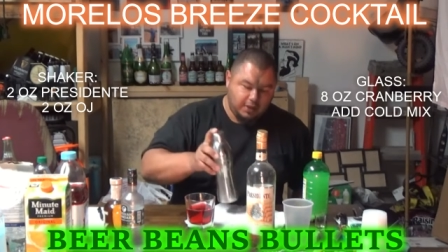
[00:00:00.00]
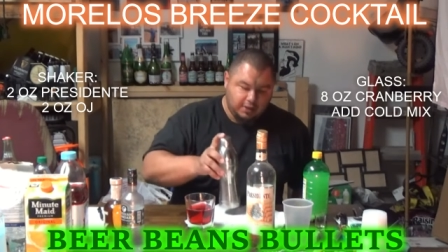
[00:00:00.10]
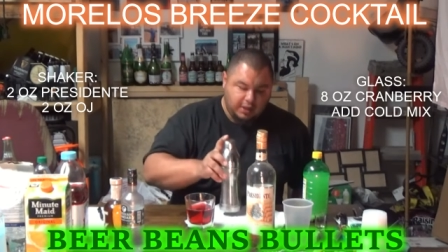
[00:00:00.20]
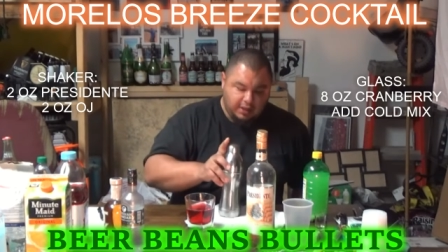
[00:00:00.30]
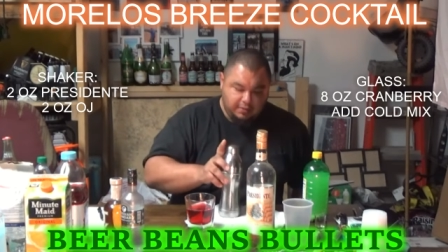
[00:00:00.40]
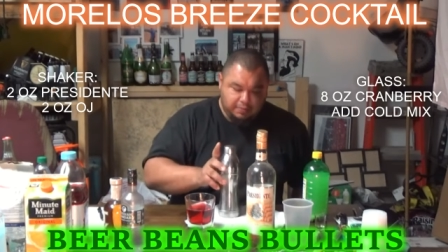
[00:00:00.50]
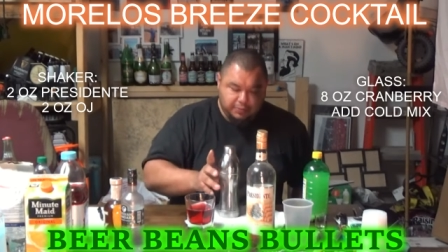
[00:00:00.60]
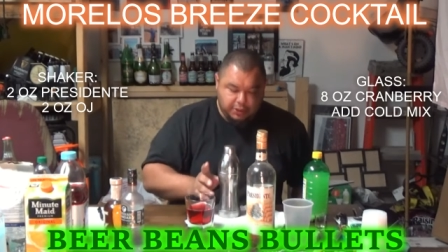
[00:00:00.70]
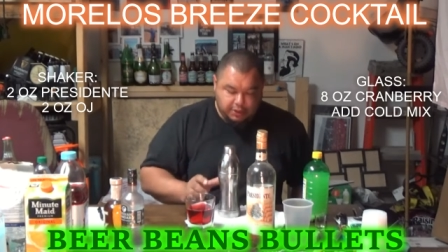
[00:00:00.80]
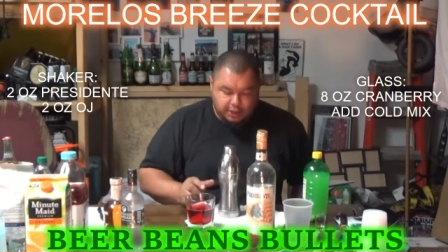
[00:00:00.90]
That
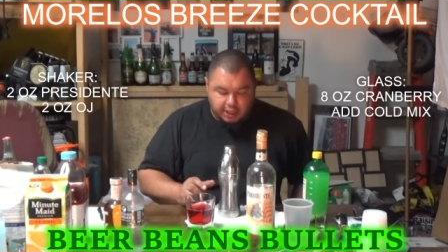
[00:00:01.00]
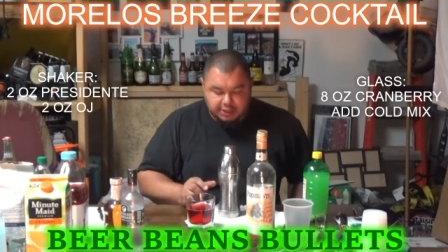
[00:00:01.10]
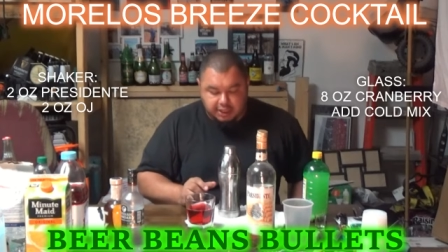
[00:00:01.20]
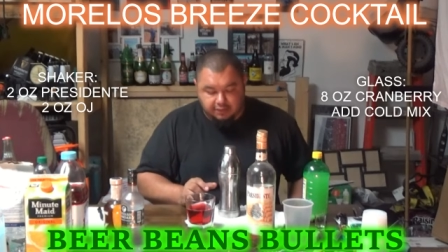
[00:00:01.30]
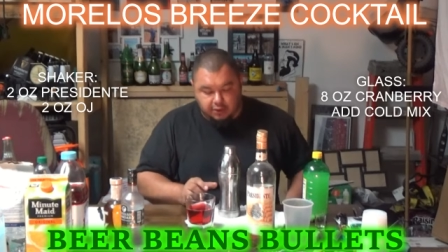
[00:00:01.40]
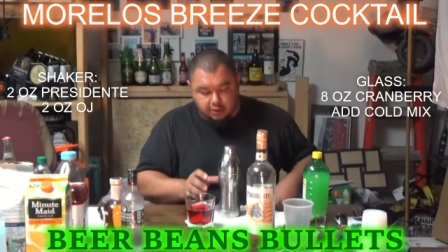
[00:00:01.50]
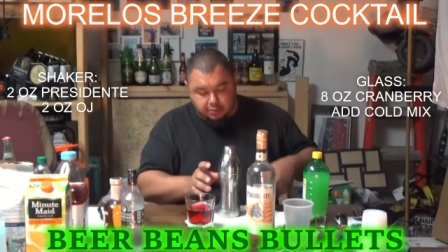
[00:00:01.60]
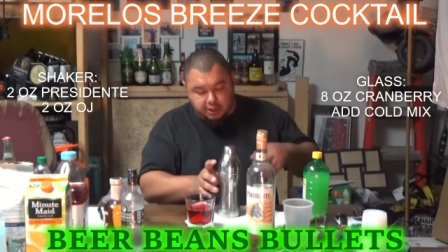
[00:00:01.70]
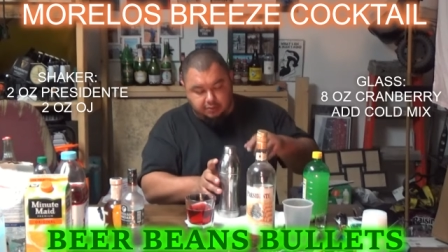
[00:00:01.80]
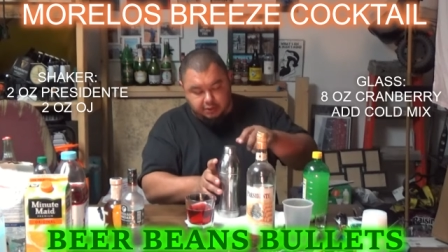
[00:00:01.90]
chunk of ice ain't very
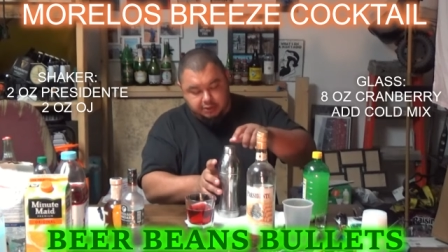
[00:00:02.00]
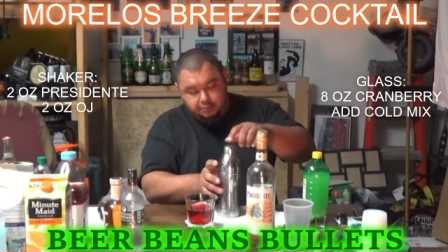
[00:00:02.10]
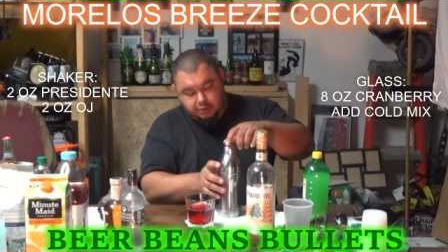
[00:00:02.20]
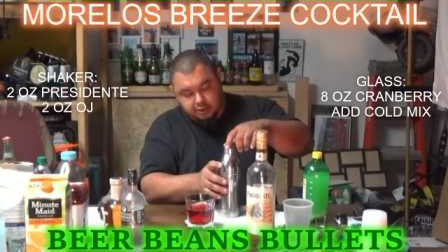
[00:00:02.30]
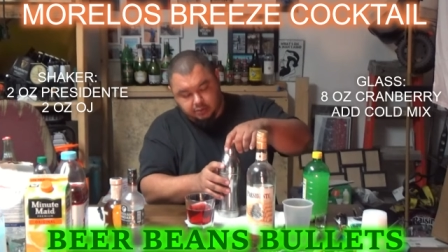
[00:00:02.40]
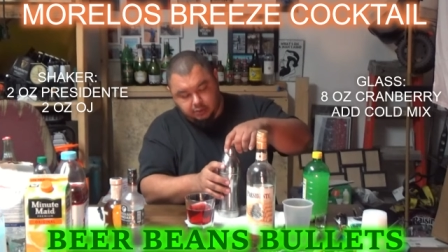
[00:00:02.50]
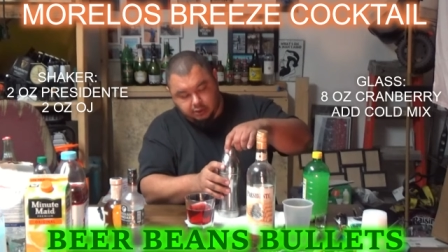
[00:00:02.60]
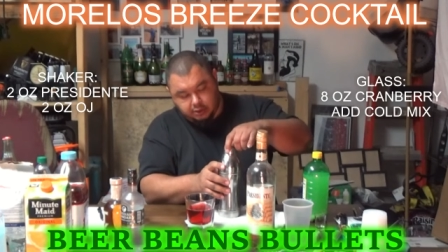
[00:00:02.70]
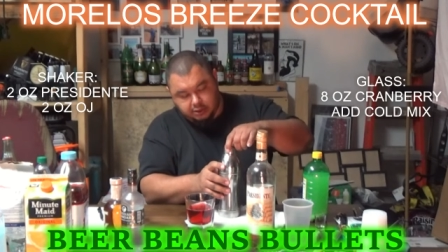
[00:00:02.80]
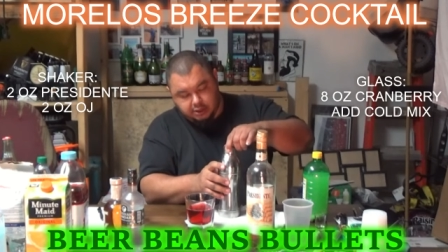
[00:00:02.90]
big, but it's putting in
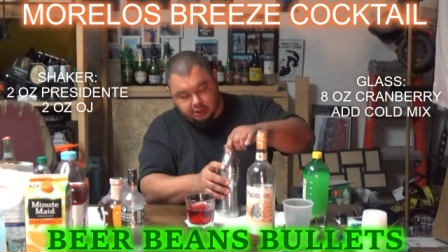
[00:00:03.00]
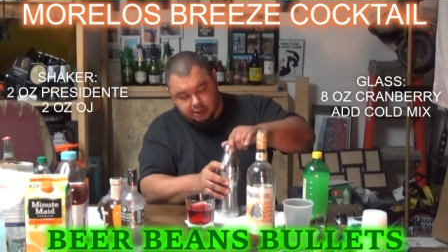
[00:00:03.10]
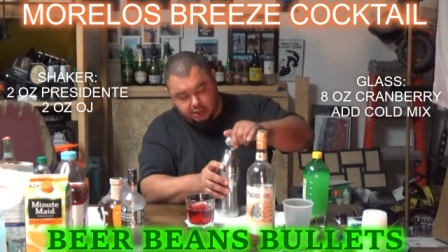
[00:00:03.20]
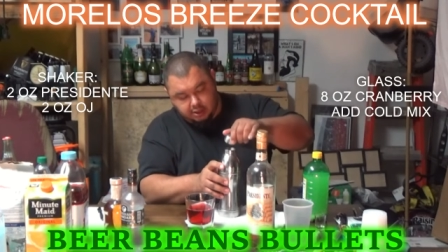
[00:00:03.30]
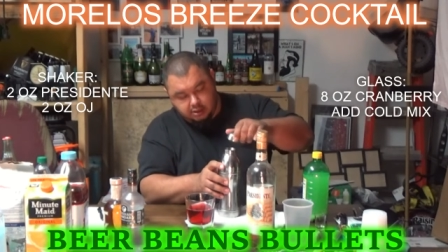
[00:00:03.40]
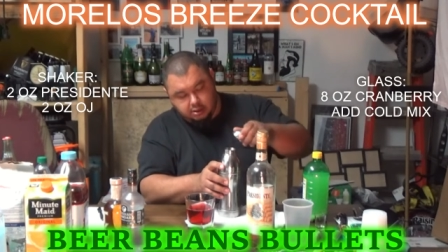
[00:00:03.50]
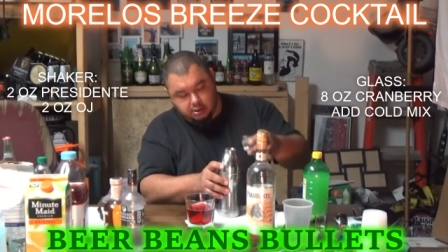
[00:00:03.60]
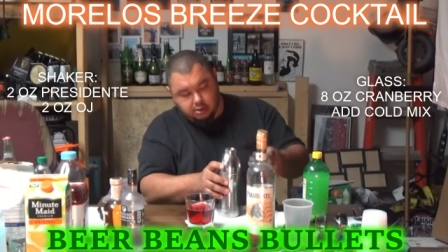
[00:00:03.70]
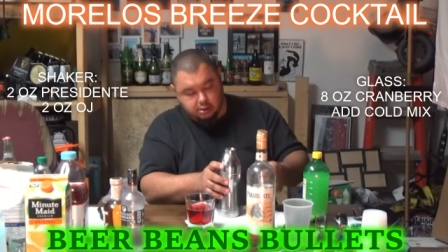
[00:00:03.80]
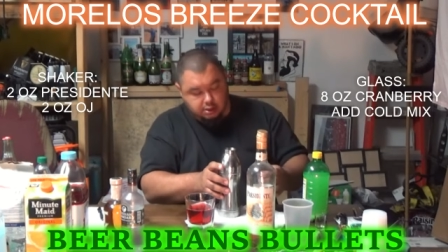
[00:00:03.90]
work, I'll tell you that.
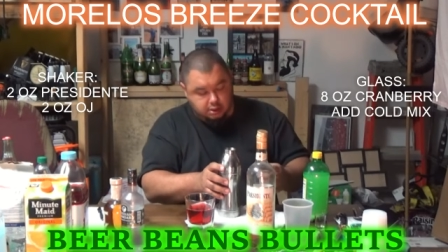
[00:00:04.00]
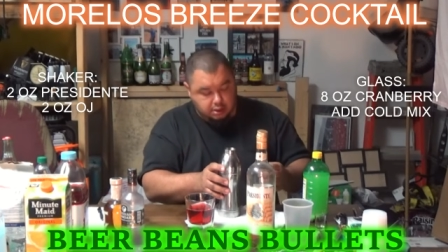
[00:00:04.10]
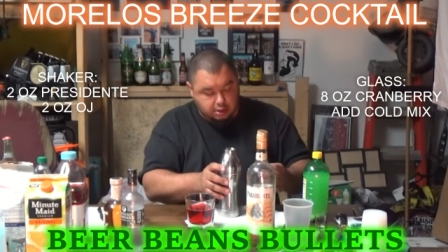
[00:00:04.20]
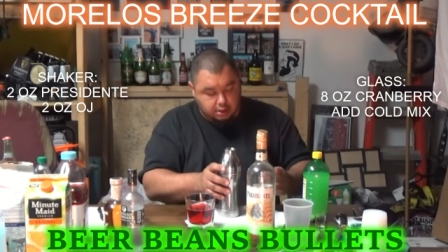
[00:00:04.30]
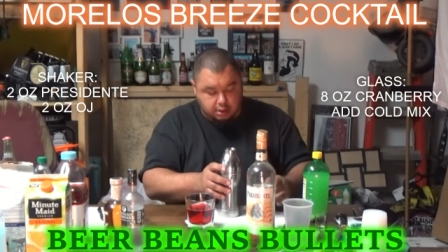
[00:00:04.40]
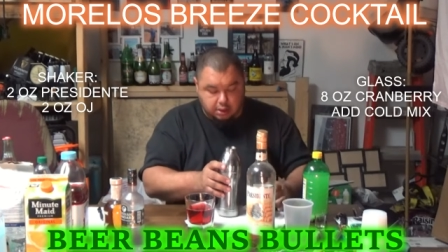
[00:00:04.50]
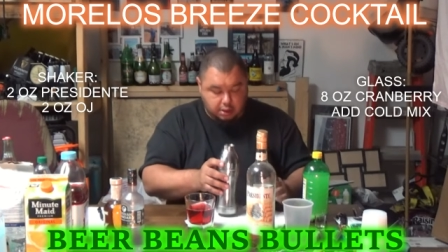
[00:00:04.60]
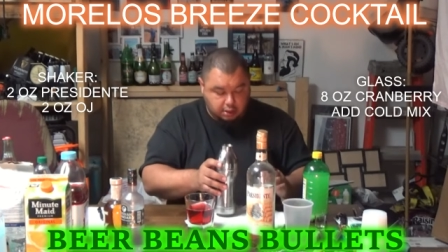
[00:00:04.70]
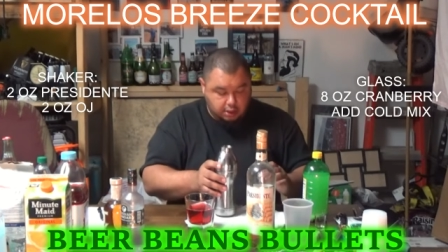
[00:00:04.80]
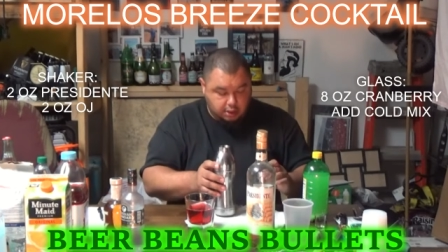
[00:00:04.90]

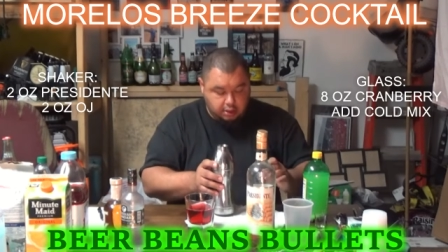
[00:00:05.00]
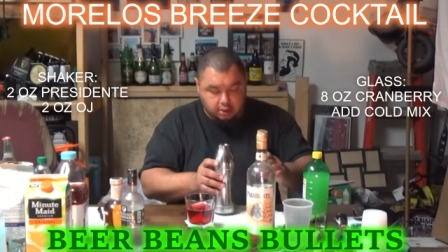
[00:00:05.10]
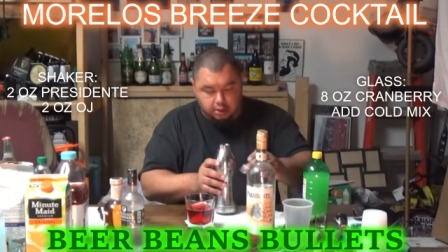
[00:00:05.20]
Alright.